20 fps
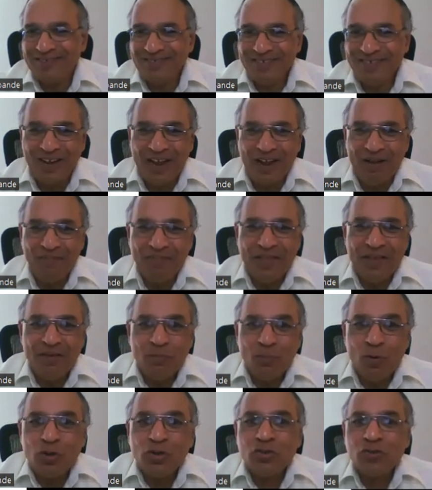Okay.
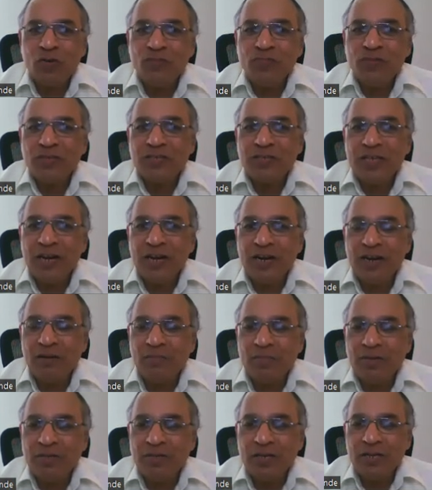Most of the skeletal
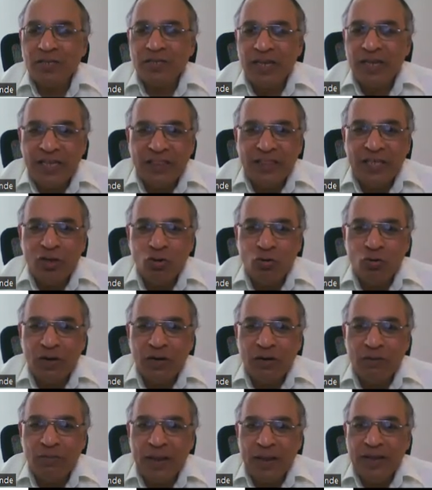muscles in the
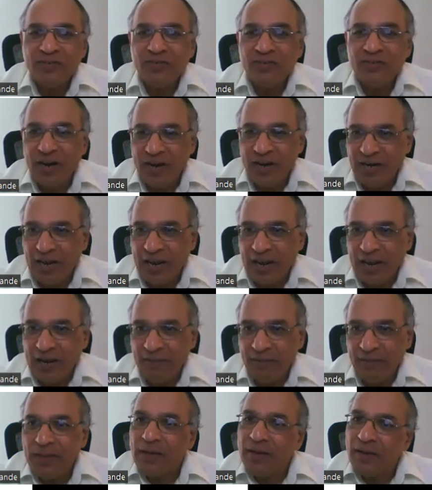human beings
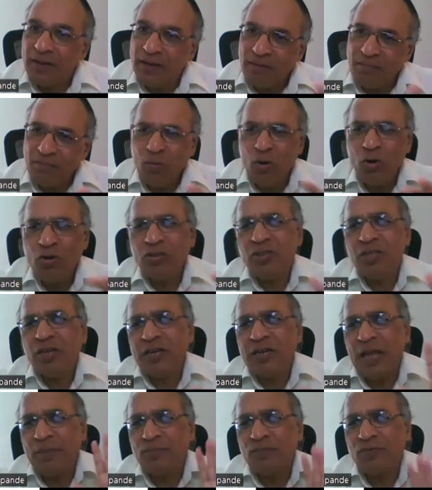contain both the
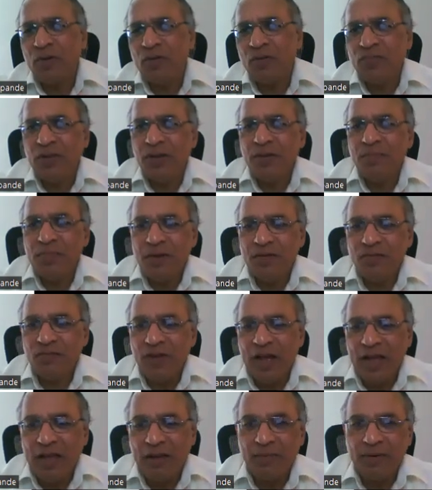types of the
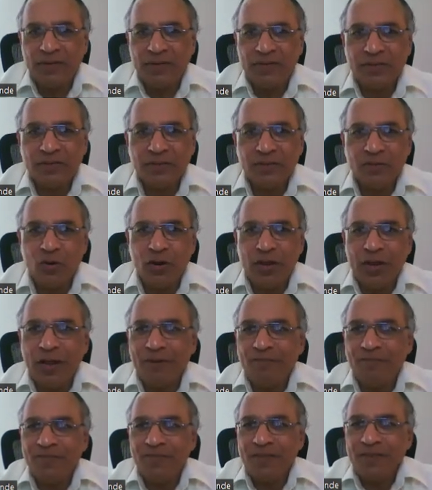fibers. Okay.
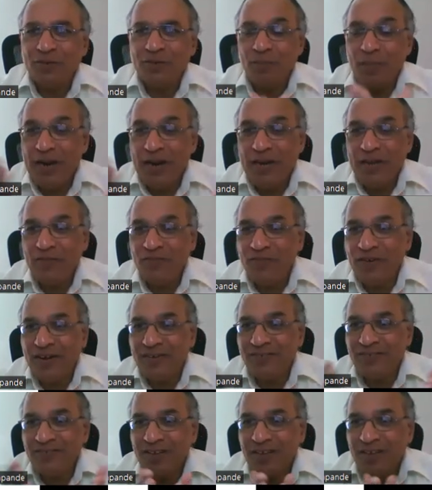So my dear
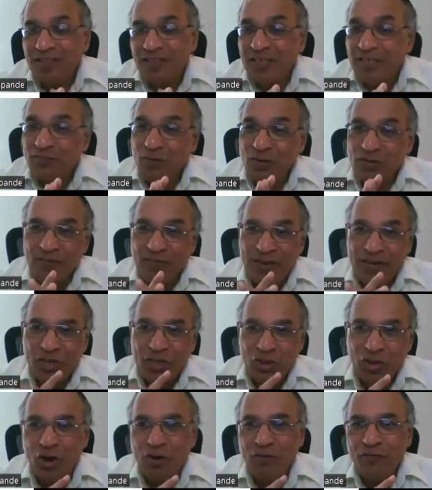friends, this was very
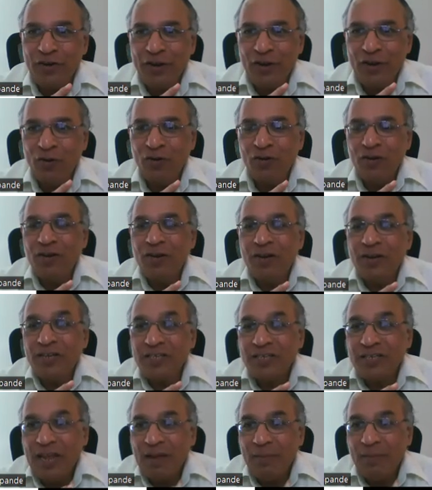short video
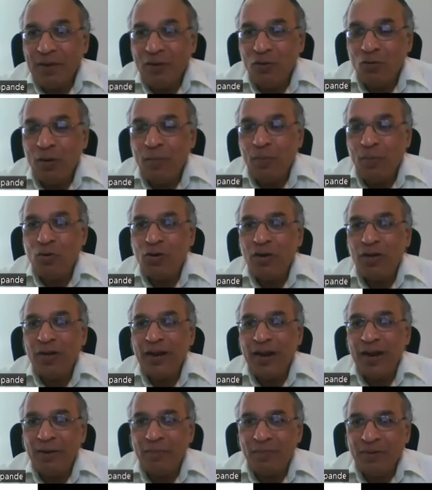describing you about the
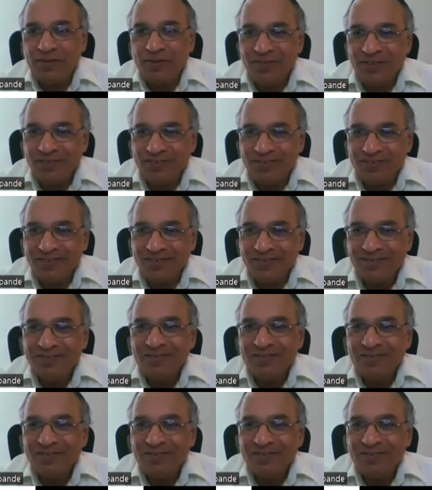red muscles,